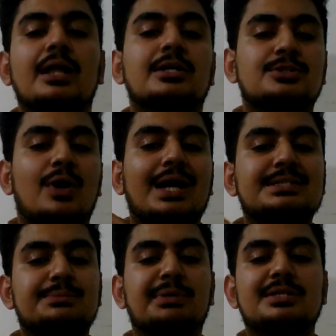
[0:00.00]
So
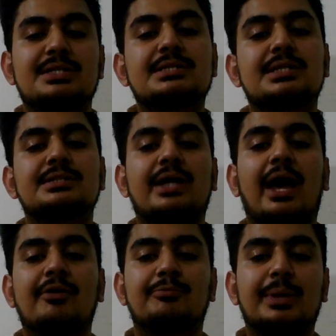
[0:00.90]
as businesses
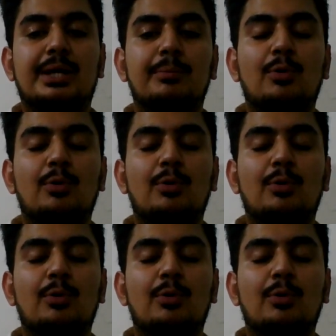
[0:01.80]
have become